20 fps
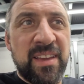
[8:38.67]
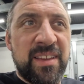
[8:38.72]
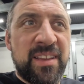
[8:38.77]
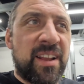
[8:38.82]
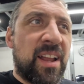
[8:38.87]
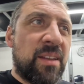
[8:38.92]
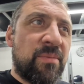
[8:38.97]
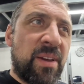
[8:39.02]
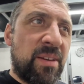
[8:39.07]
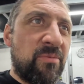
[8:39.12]

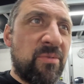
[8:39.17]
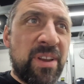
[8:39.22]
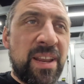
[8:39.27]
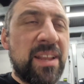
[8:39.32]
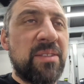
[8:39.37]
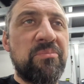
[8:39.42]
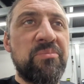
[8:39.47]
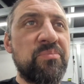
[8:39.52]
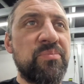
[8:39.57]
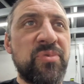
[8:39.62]
You know what I mean? We
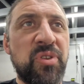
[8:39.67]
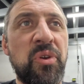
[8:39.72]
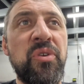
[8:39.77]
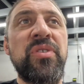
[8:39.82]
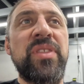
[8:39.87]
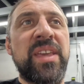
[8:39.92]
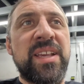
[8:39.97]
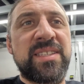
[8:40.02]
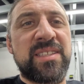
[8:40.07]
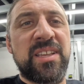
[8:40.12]
didn't
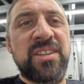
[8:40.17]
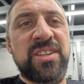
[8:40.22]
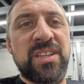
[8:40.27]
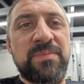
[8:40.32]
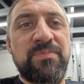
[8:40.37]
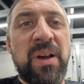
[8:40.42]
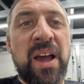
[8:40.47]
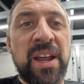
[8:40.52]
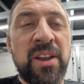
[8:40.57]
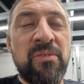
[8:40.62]
do this to
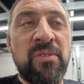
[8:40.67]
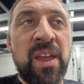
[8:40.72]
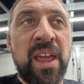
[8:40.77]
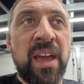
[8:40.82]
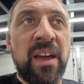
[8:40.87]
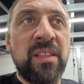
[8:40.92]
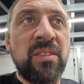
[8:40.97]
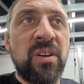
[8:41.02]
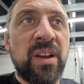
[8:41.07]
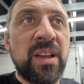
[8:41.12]
just putt around.